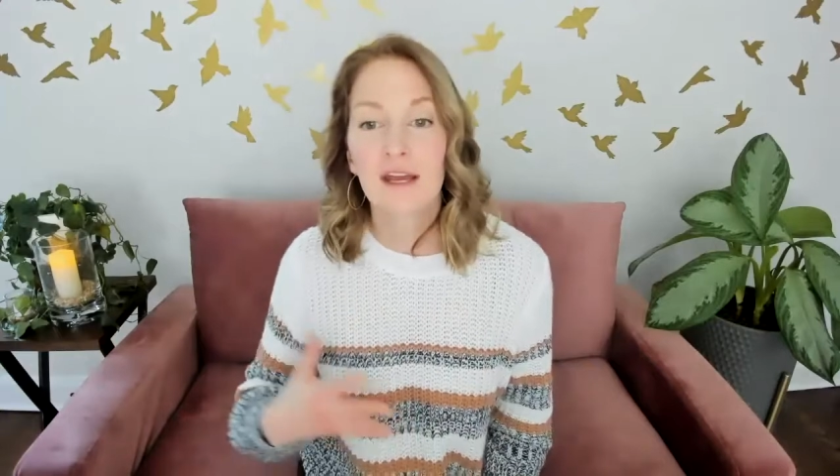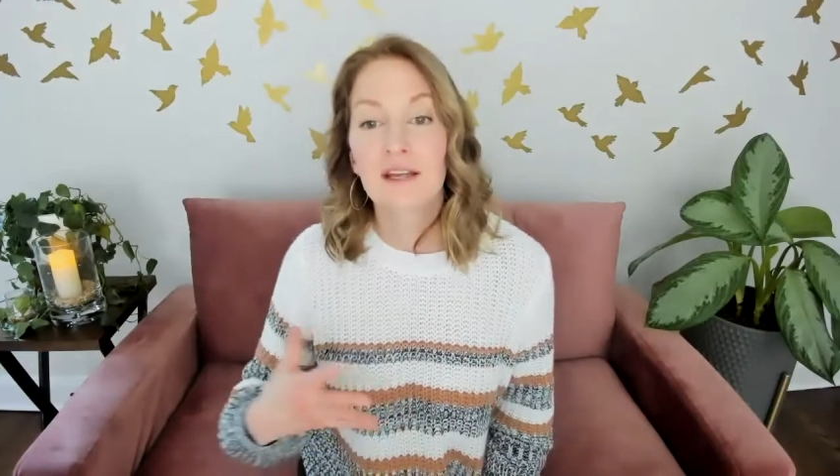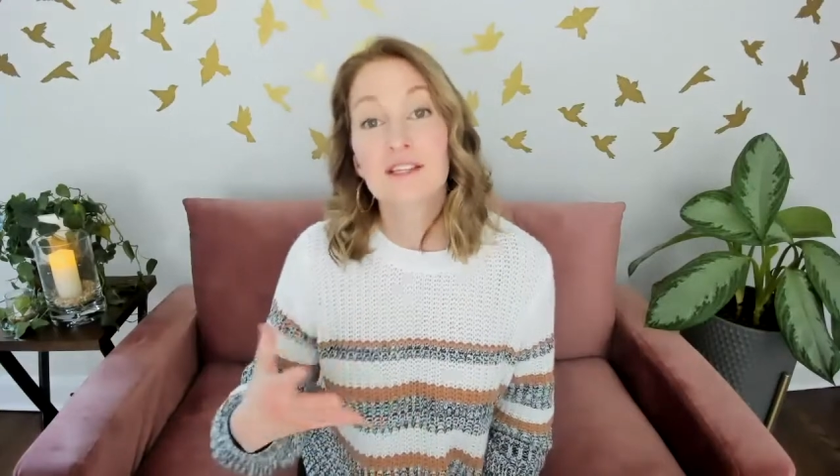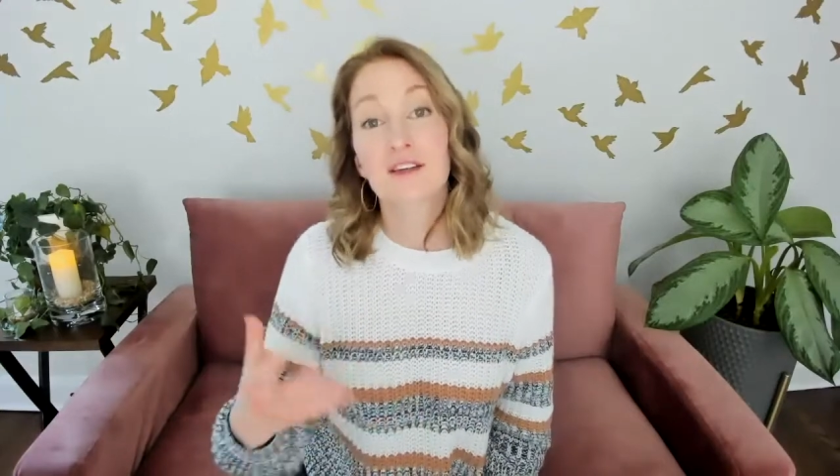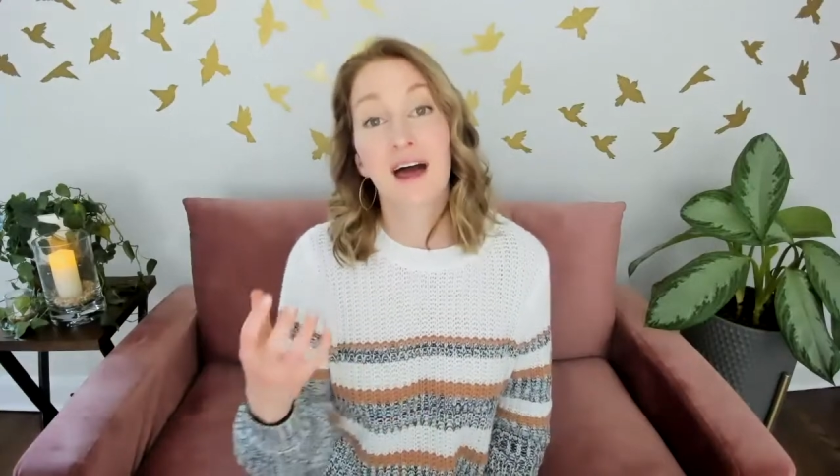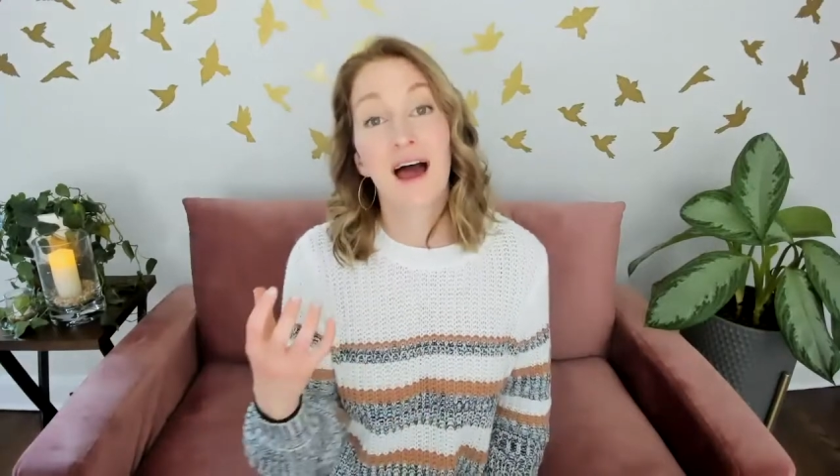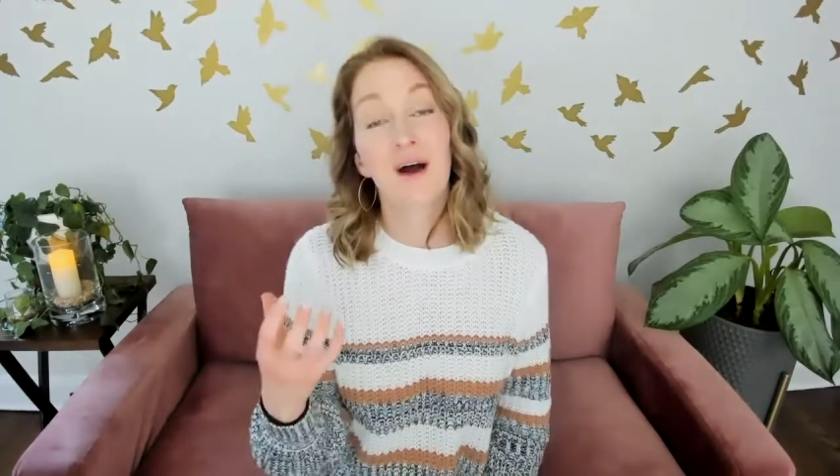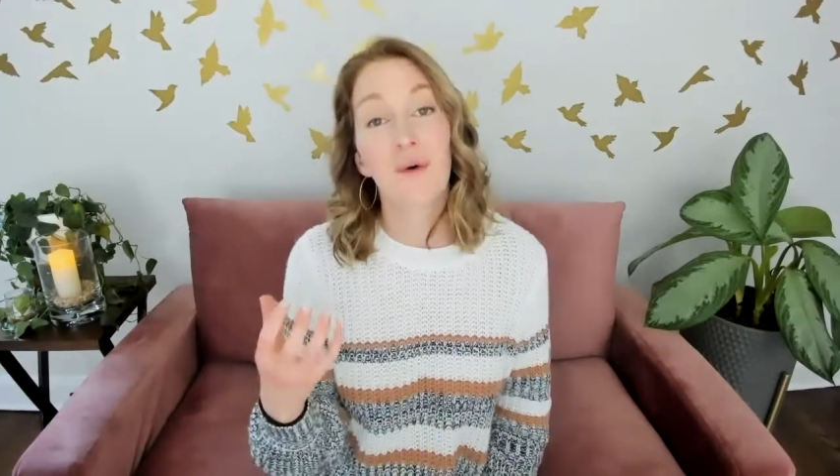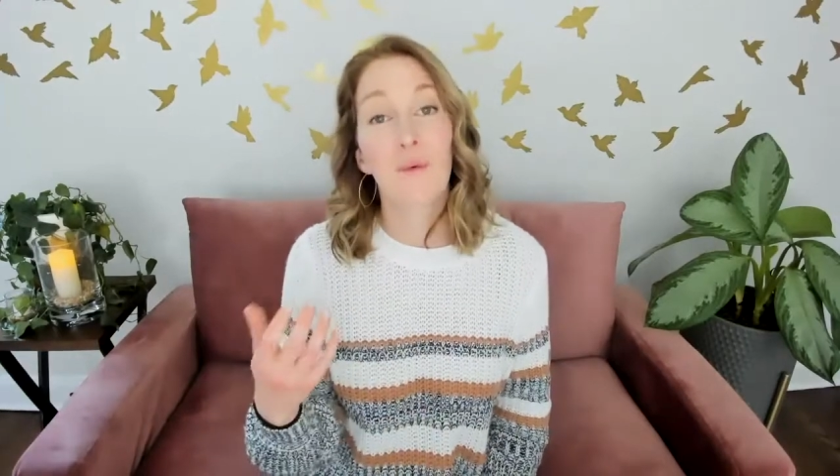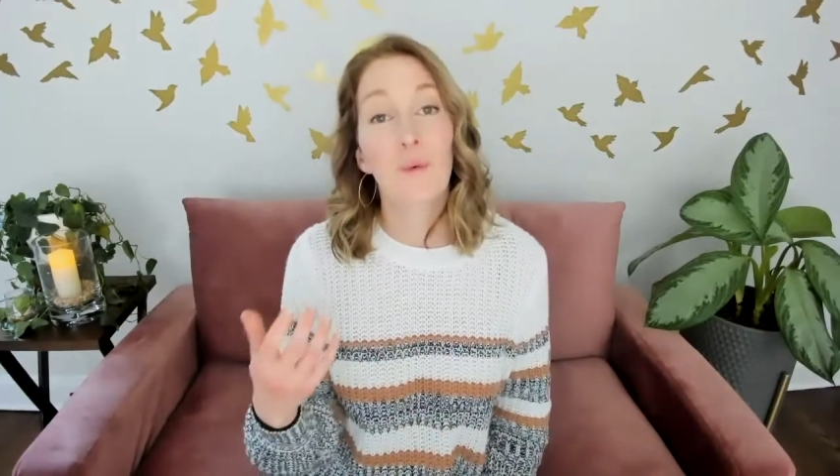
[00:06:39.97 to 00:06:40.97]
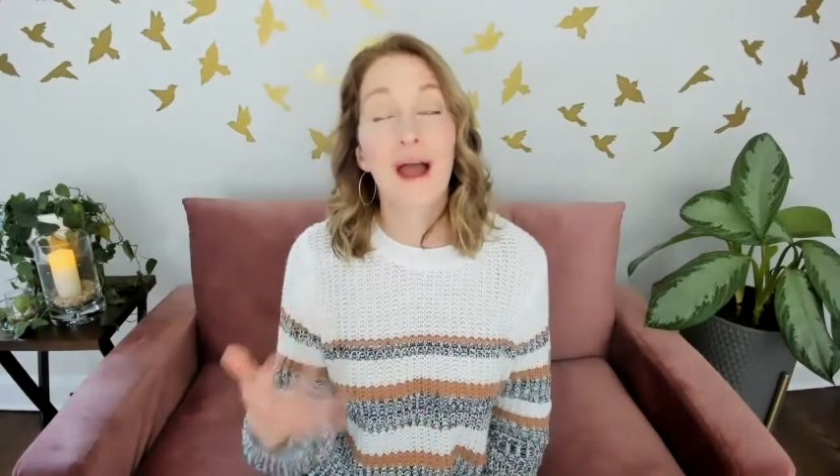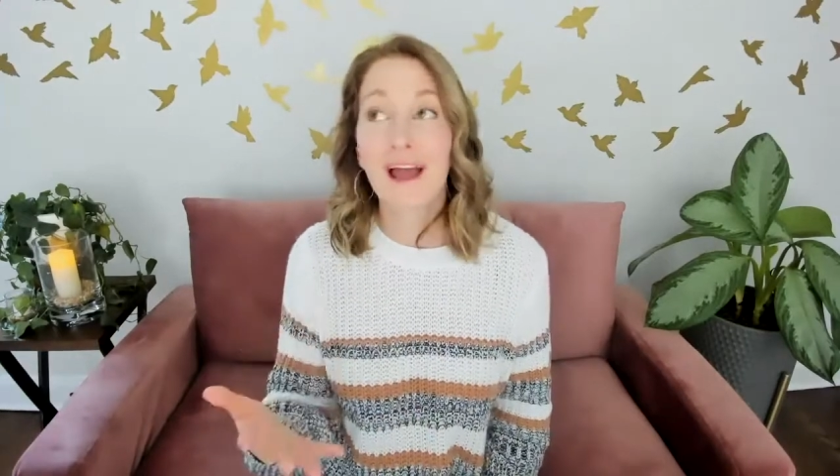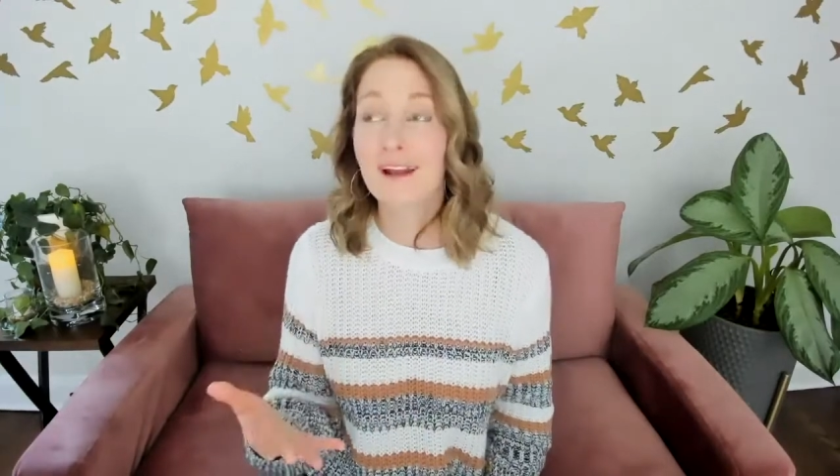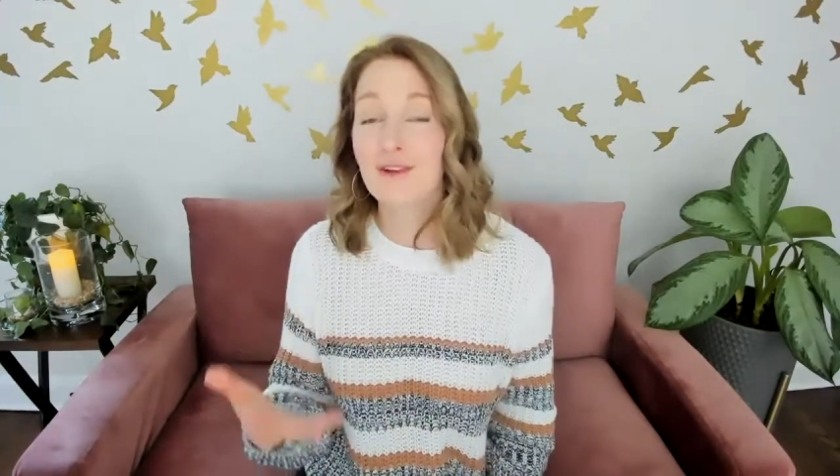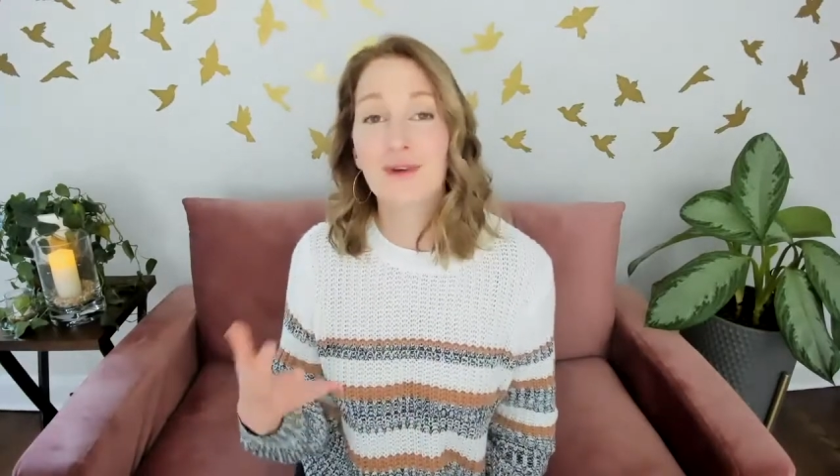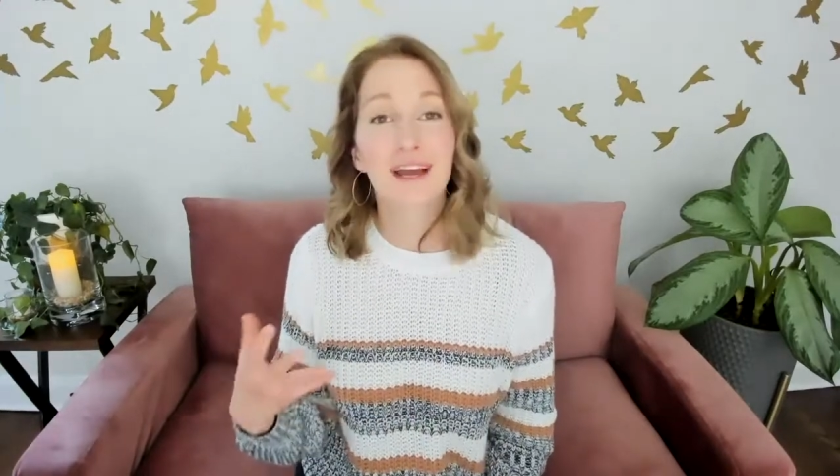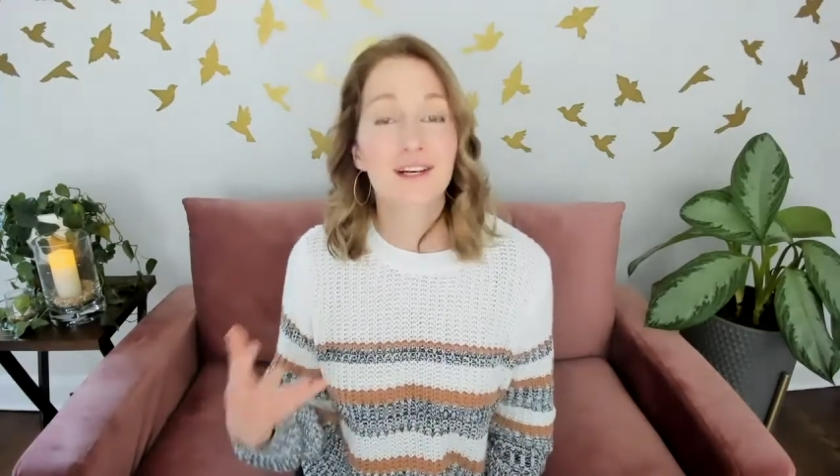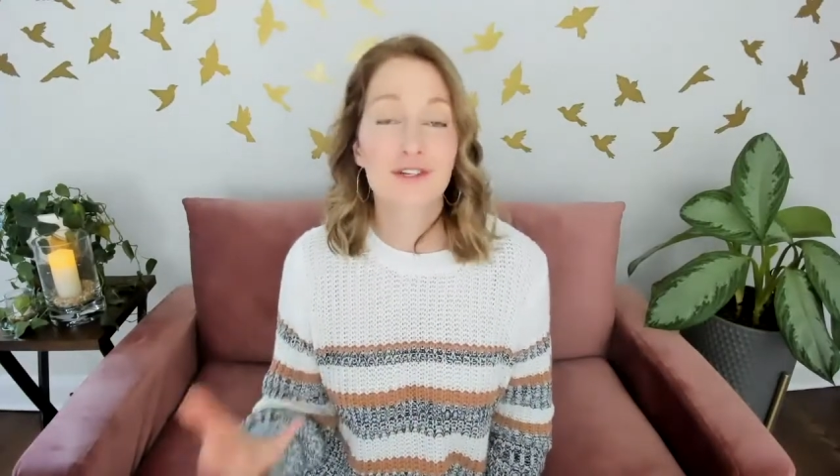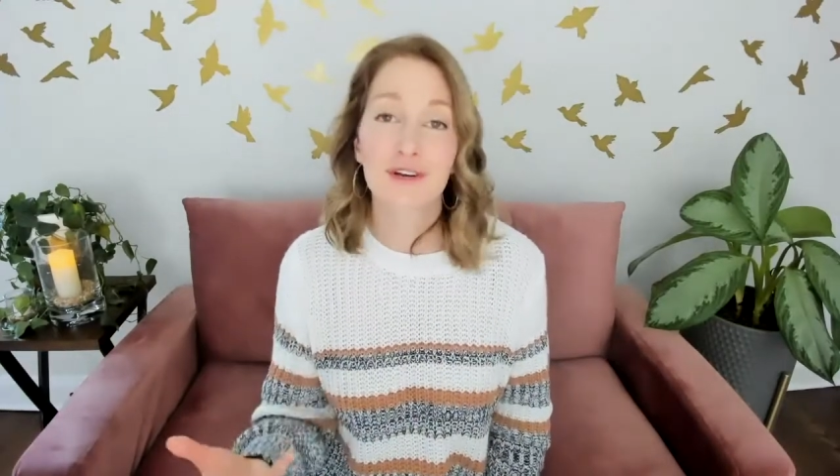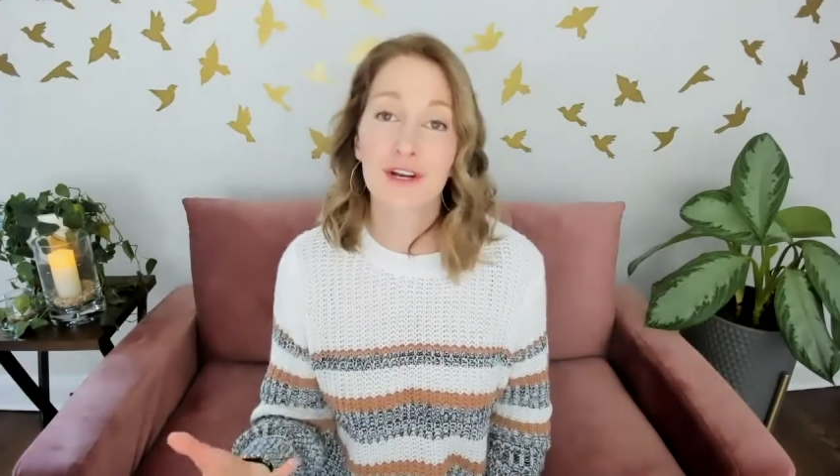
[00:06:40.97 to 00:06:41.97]
so that when you get
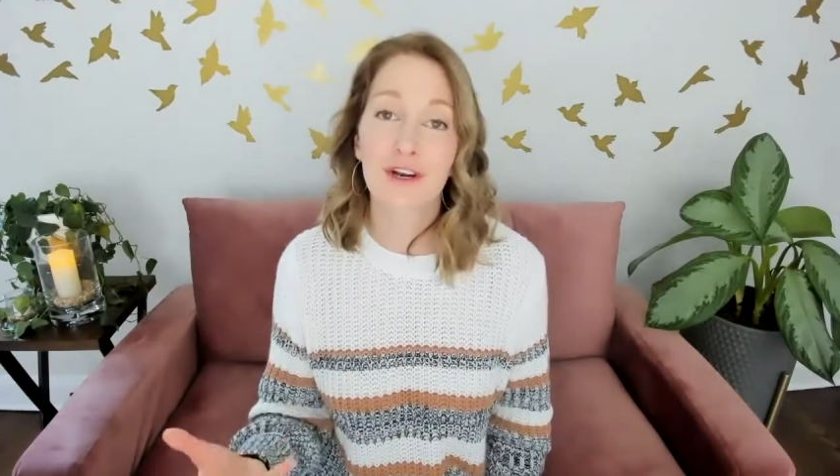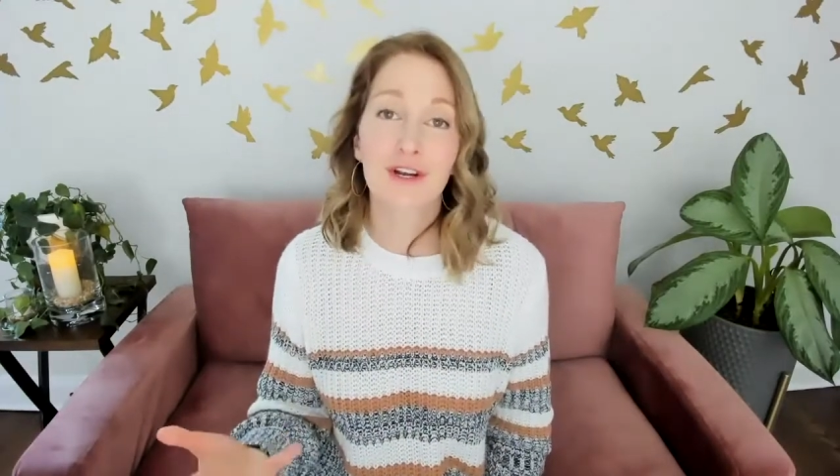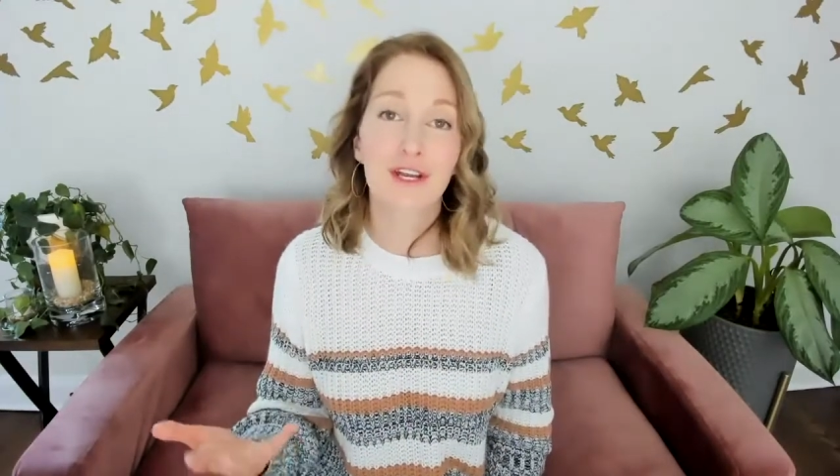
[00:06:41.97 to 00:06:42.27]
triggered